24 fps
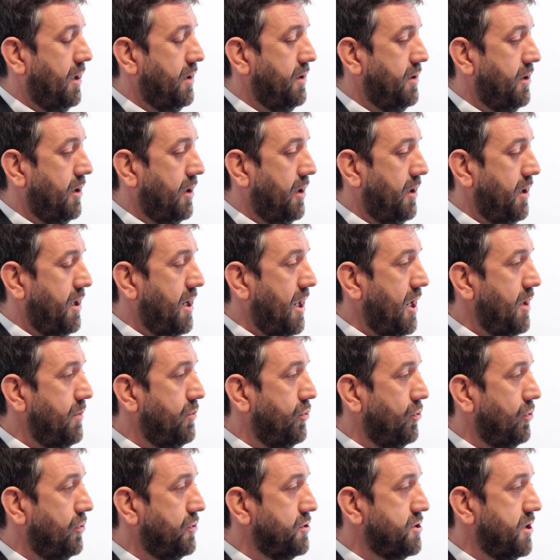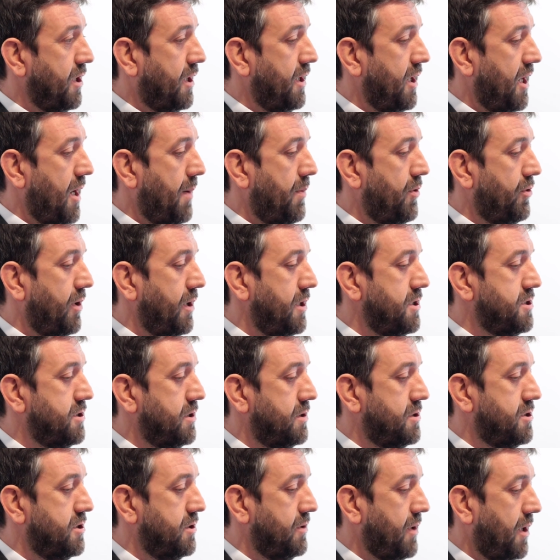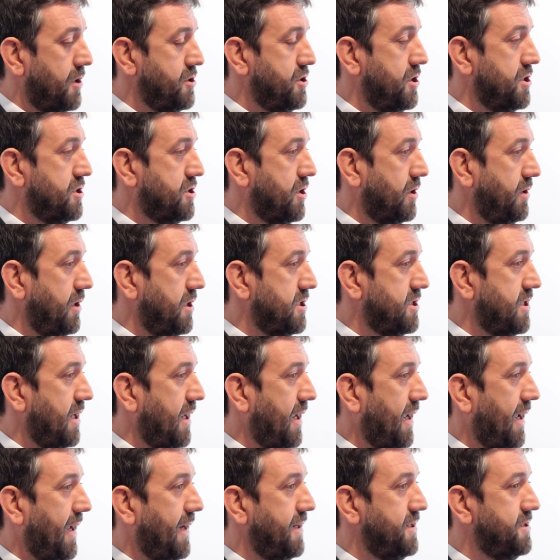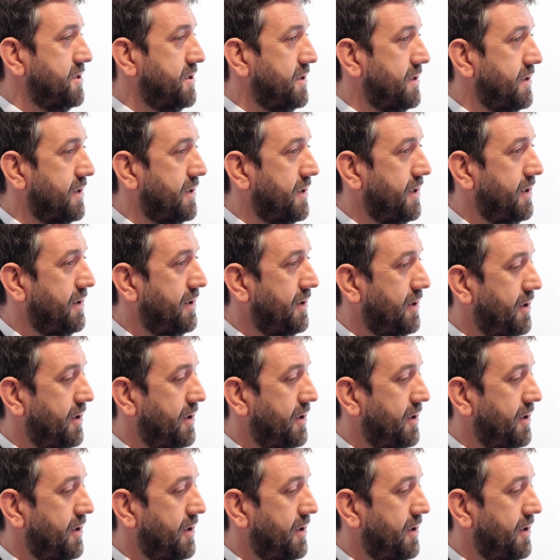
that enables a collaborator to actually suddenly say, actually,